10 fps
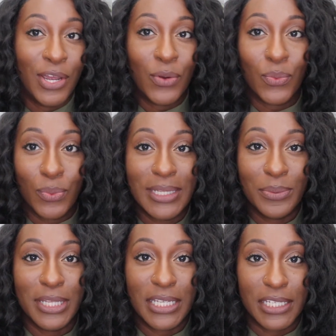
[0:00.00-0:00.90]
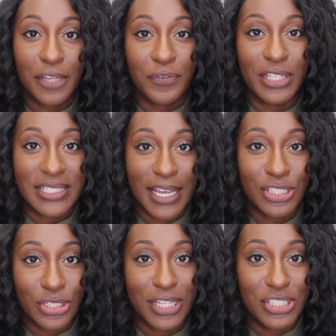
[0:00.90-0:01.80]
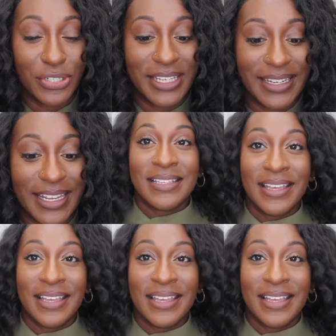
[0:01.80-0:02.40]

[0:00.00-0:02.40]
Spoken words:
really, really good for the texture that you're getting.